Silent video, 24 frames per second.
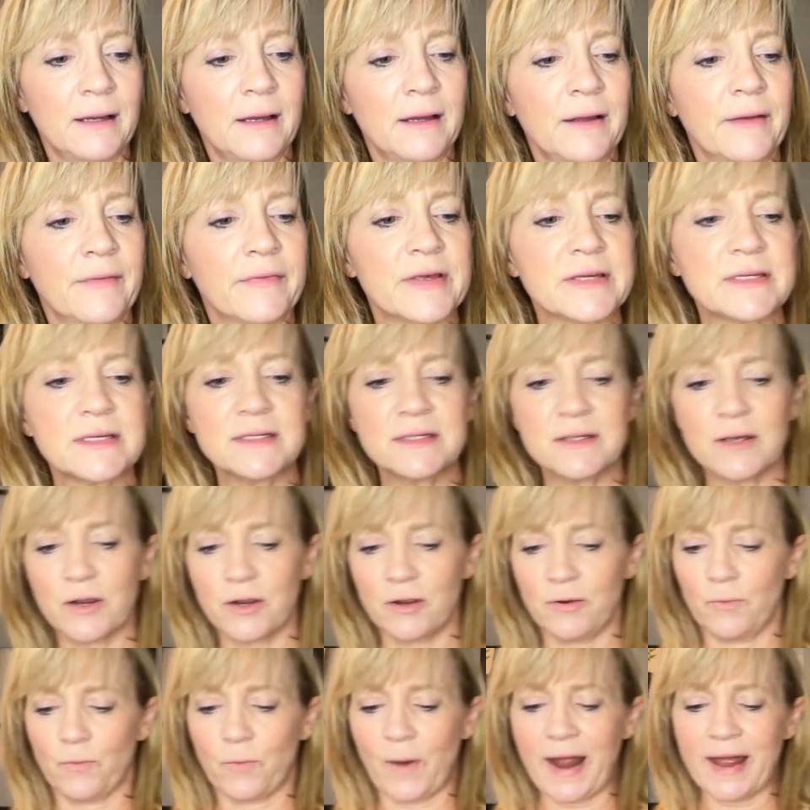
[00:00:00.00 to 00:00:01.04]
This is a
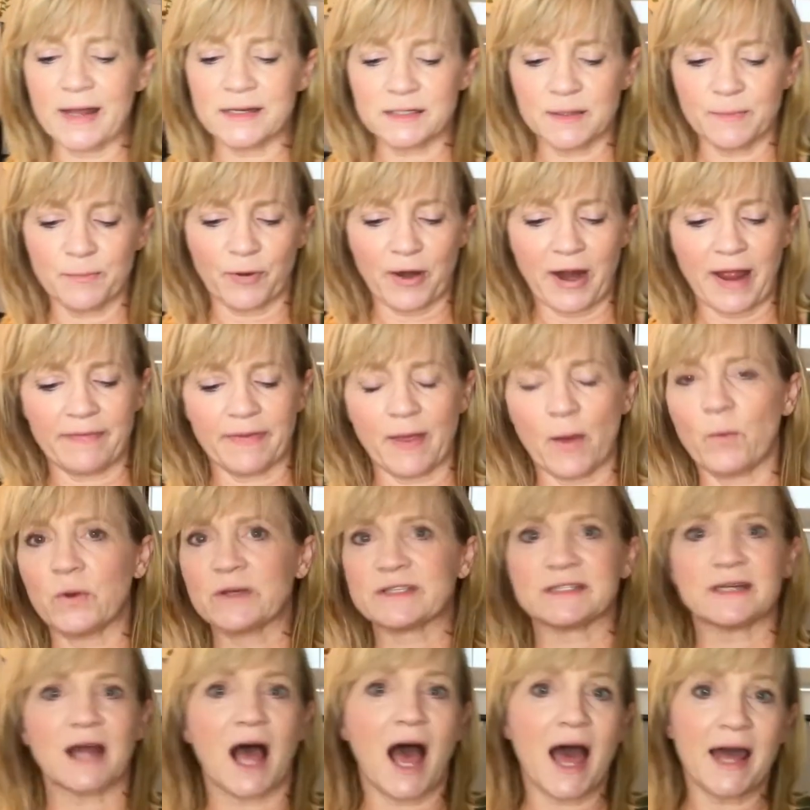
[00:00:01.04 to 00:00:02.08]
random brand that
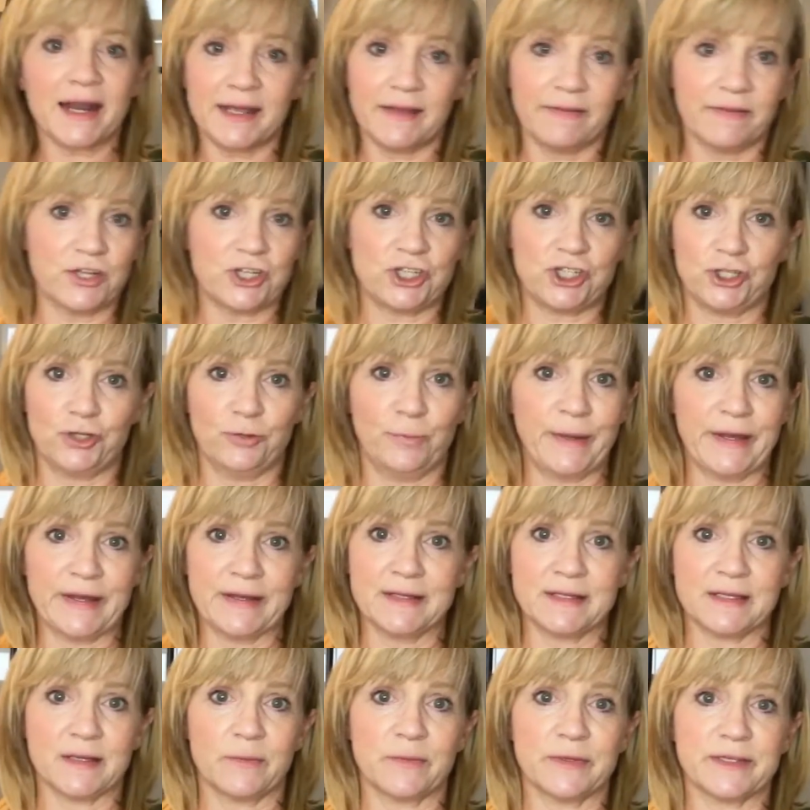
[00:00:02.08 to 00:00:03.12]
was not in the shoe
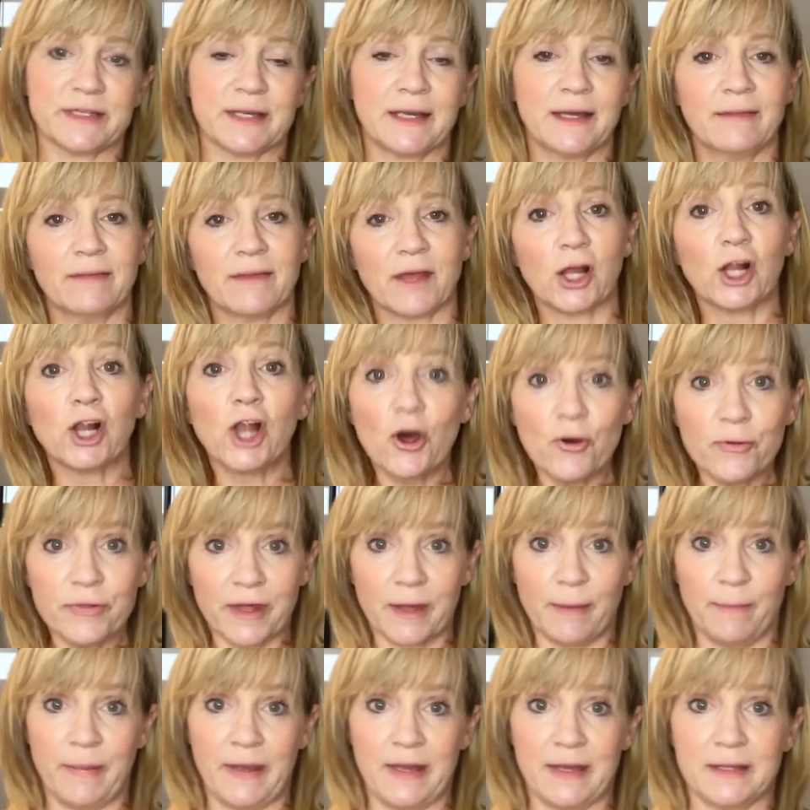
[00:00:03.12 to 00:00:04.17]
bins, it was in the
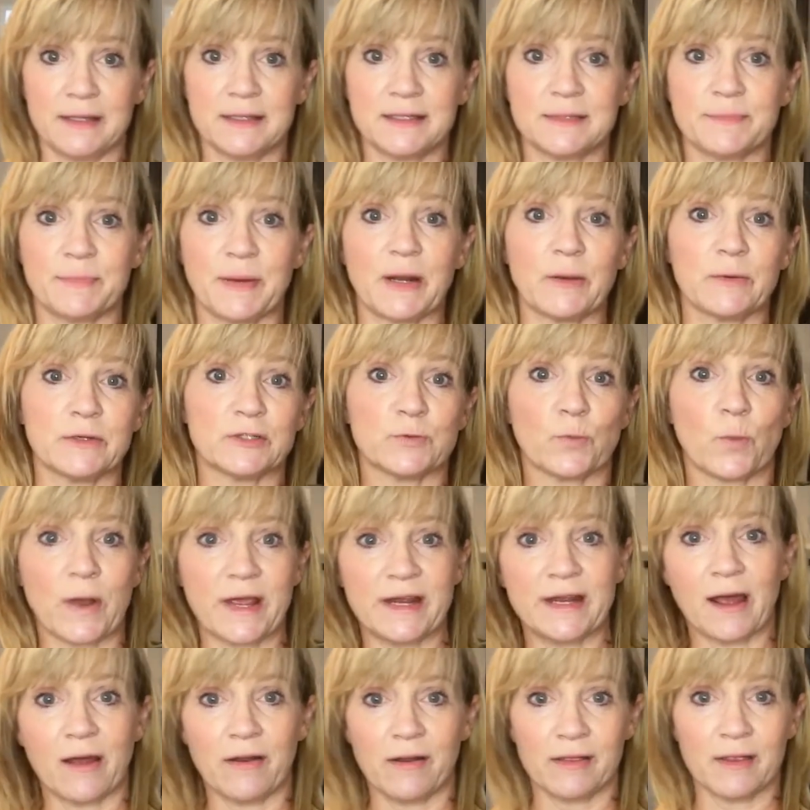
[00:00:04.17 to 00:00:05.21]
clothing bins, but it was way
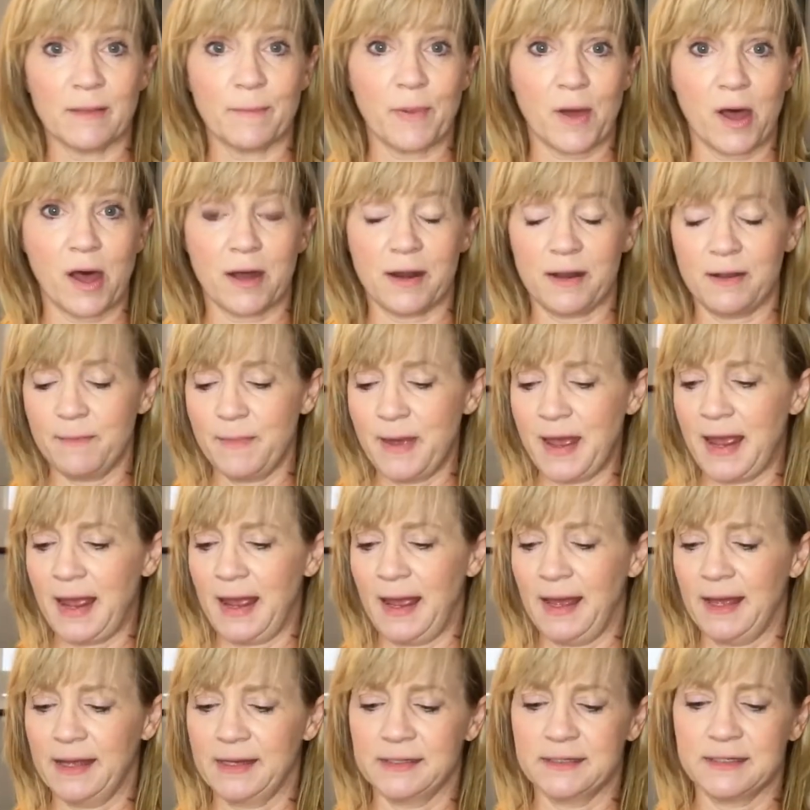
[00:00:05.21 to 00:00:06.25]
down at the bottom,
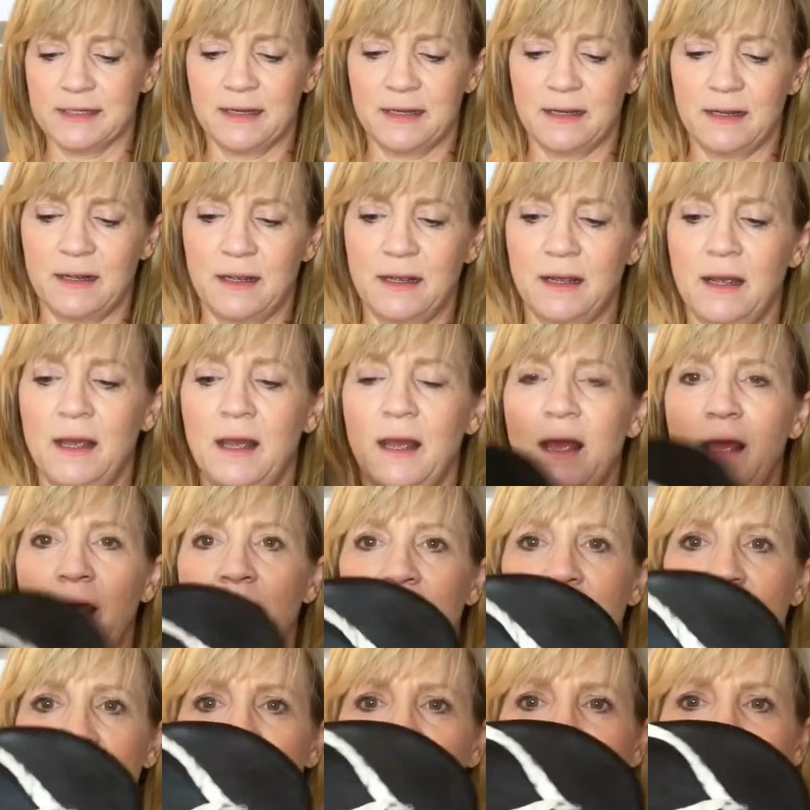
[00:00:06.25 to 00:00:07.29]
and
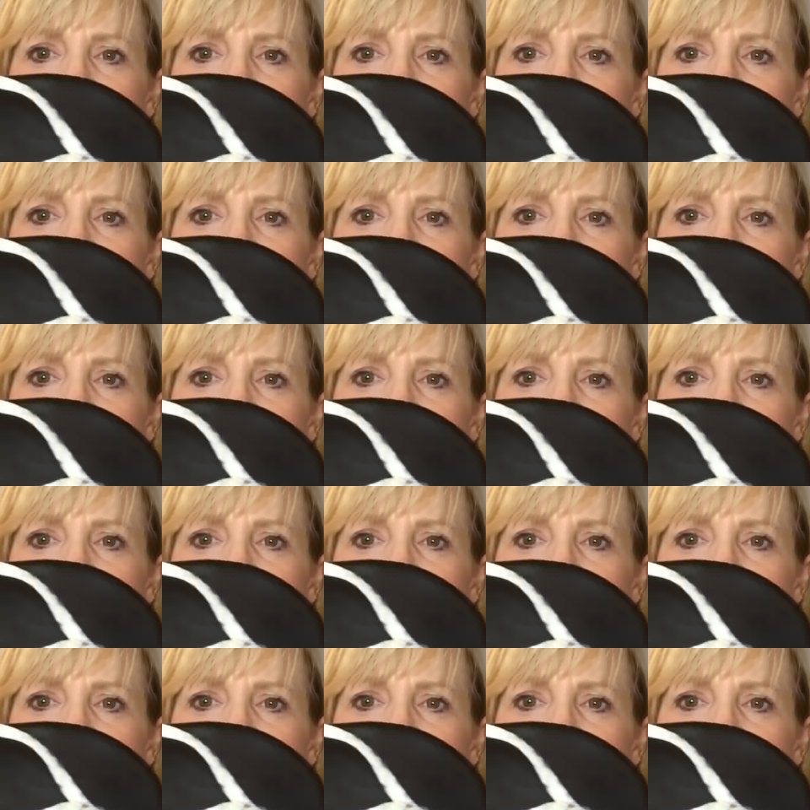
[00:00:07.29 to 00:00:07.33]
they're just